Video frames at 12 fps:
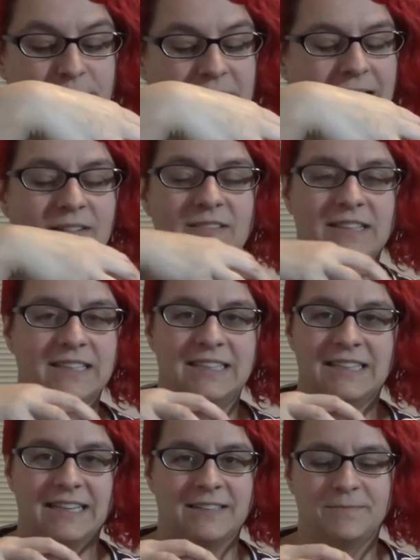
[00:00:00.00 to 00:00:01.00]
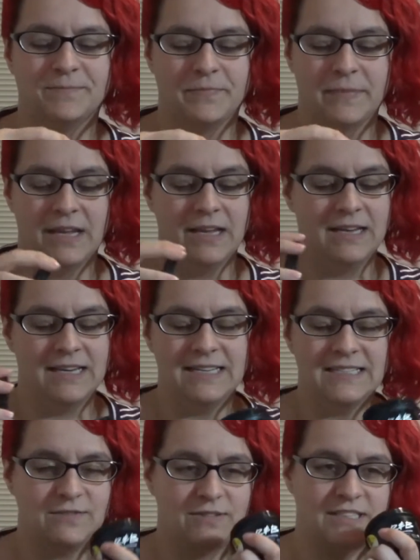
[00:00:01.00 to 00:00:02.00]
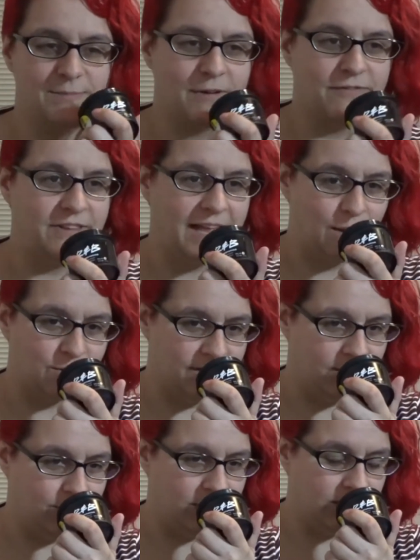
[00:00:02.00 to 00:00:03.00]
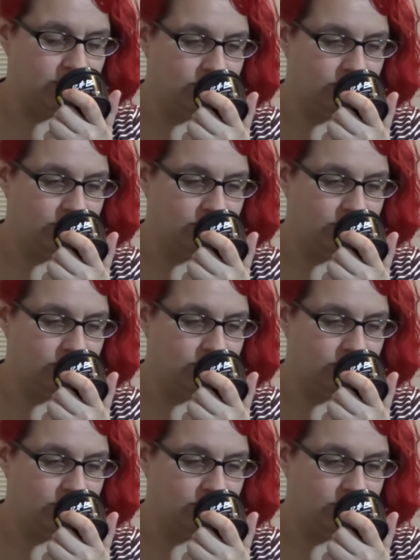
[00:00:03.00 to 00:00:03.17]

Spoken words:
but I don't, like, it doesn't really smell flowery to me.